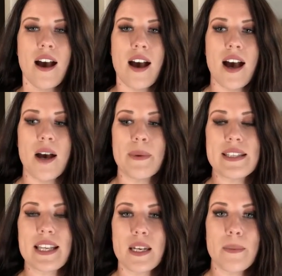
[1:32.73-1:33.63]
Um,
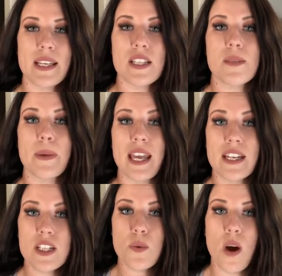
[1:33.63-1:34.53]
it's gonna be
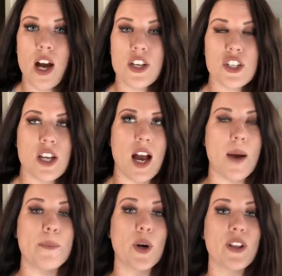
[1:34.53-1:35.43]
spaghetti squash
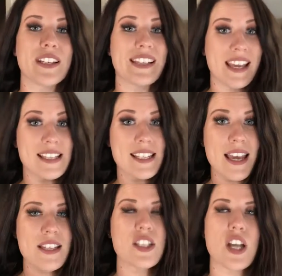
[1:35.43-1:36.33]
um,
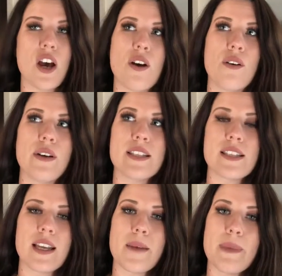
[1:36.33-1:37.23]
bolognese, so
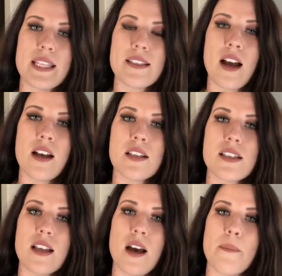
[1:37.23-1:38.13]
it's like a meat
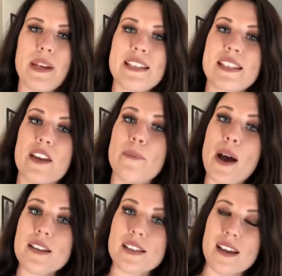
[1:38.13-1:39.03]
sauce, um, but instead of
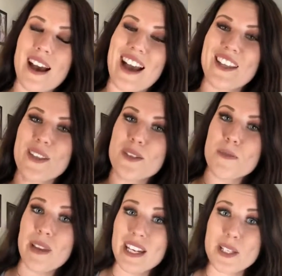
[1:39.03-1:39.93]
pasta, I use
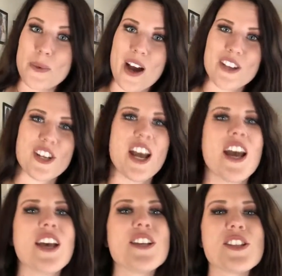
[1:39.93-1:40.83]
spaghetti squash.
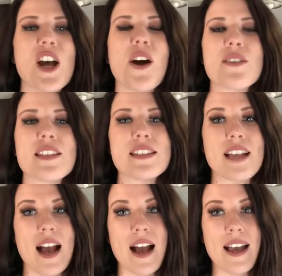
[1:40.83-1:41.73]
So
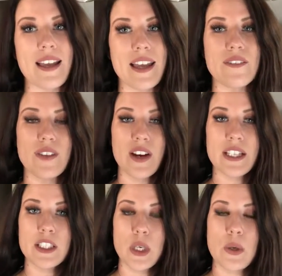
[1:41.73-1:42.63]
since I am
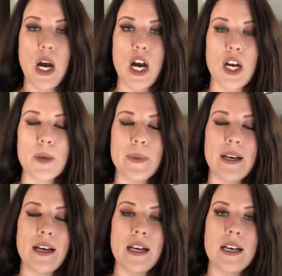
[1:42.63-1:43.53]
very low carb
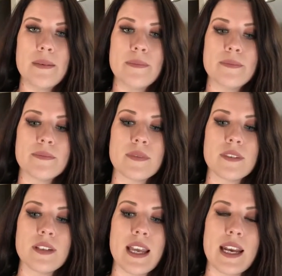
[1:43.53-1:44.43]
um,
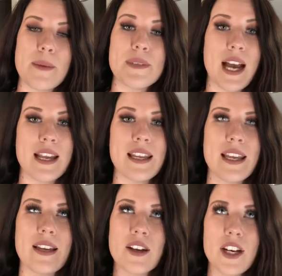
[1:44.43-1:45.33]
and I'm
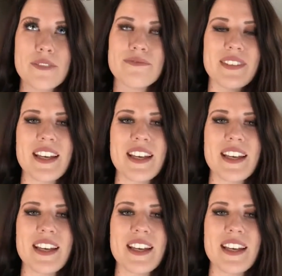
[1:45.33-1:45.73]
dieting or